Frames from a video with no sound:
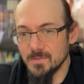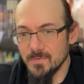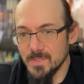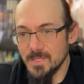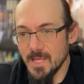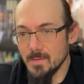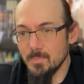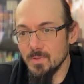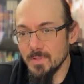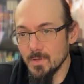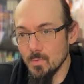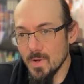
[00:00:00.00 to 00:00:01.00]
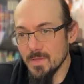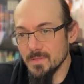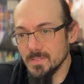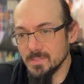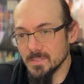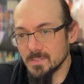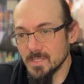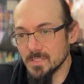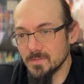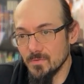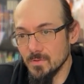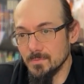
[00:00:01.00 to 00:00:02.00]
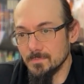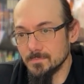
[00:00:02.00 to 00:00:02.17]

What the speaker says: of the table in a way that's successful.